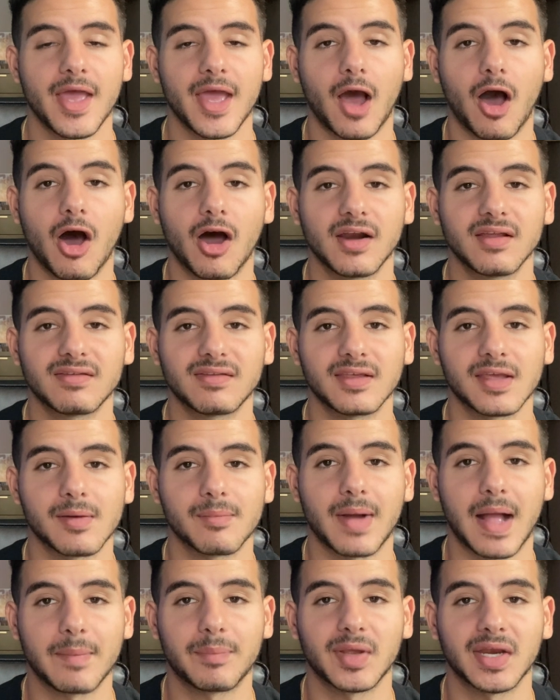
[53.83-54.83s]
Honestly, in
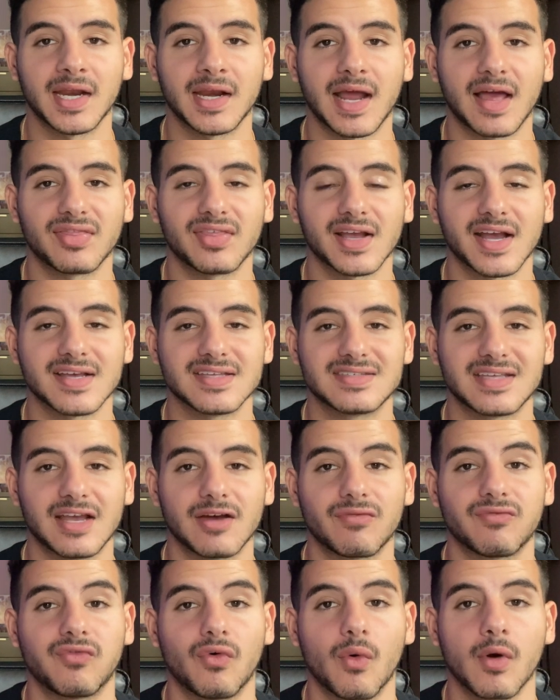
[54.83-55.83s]
my opinion, I think Isaiah
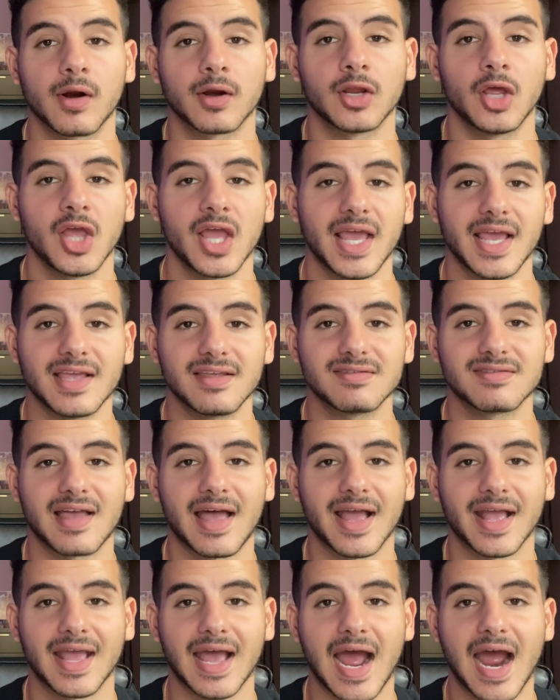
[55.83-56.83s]
Ford is
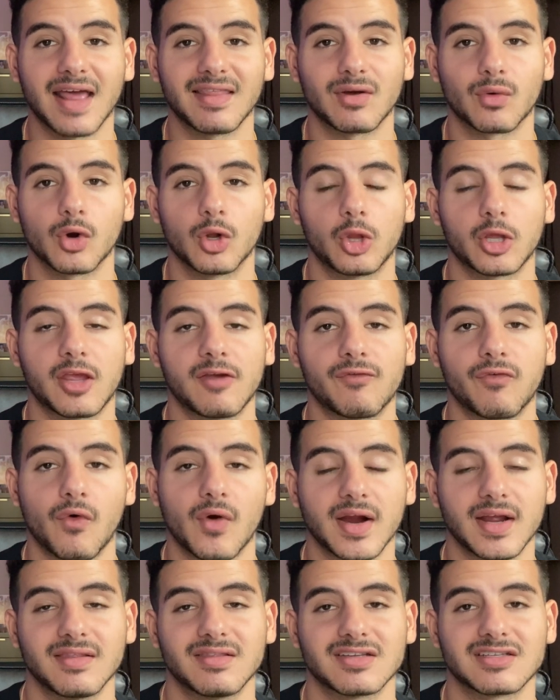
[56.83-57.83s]
that guy that we're looking for
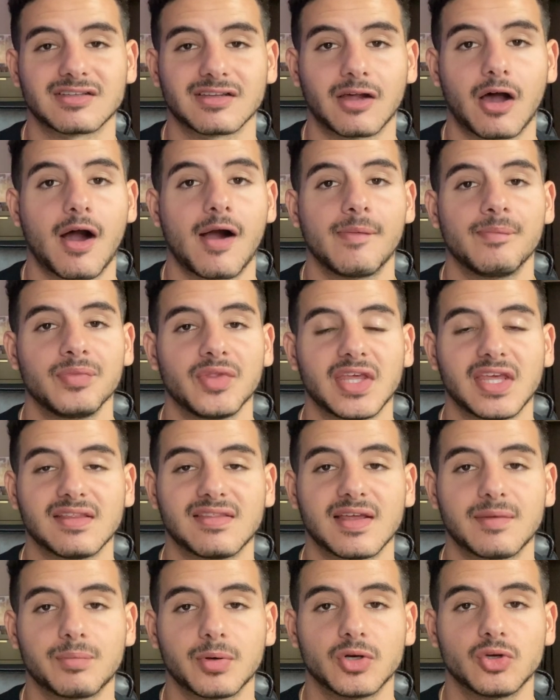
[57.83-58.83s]
in the slot. He
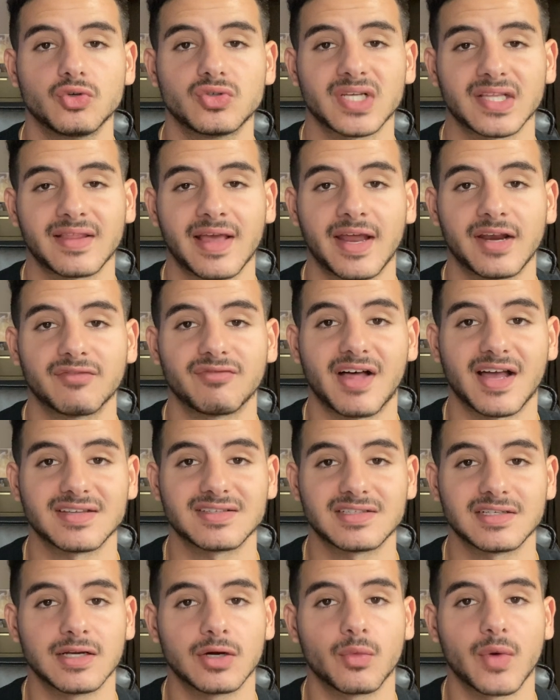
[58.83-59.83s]
did produce at the end of
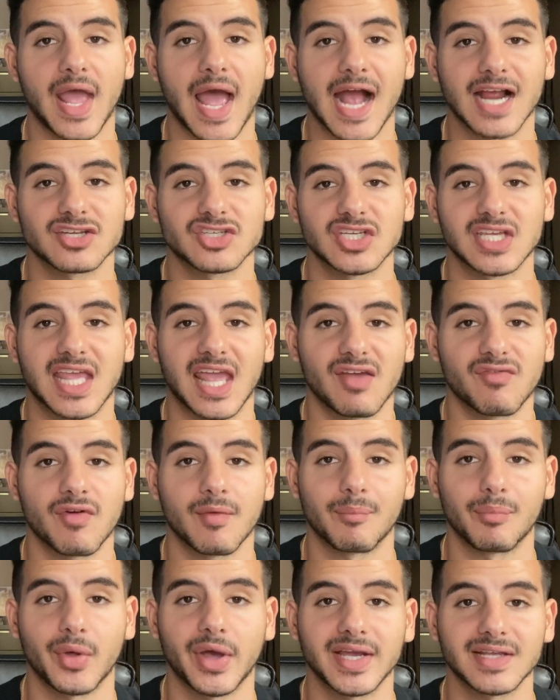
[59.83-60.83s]
last year. We actually gave
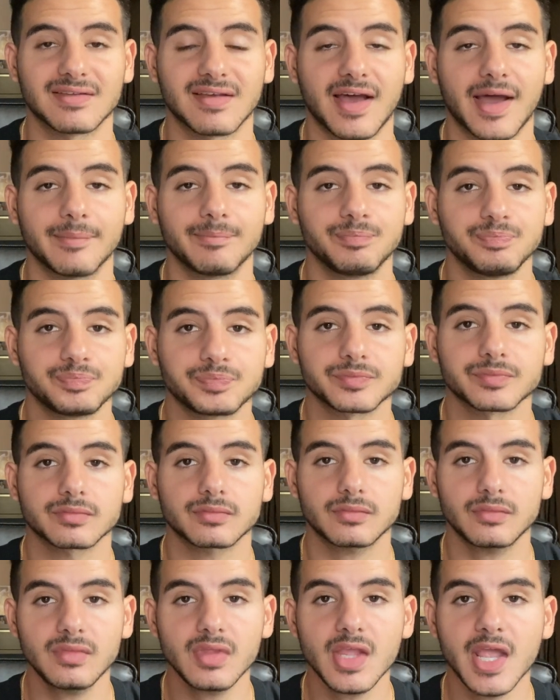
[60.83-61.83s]
him playing time,
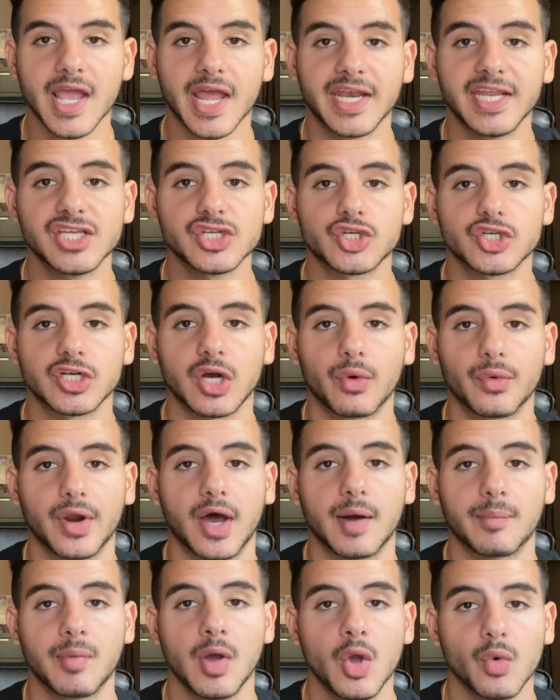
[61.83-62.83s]
and he showed
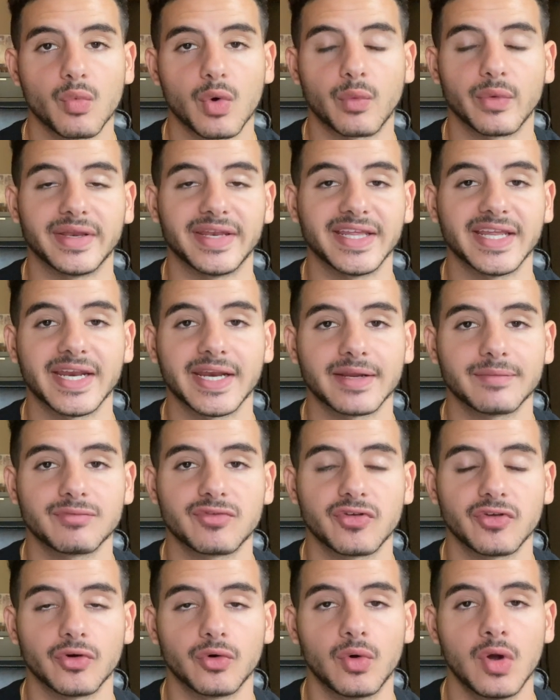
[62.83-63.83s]
up when we needed him
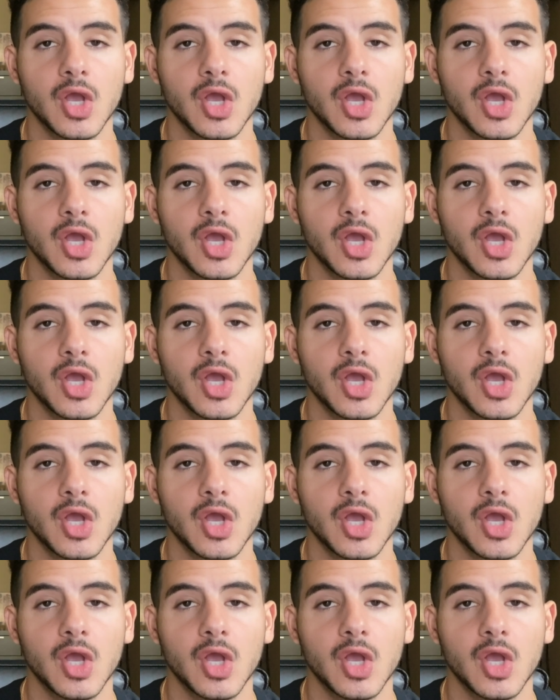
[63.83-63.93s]
to.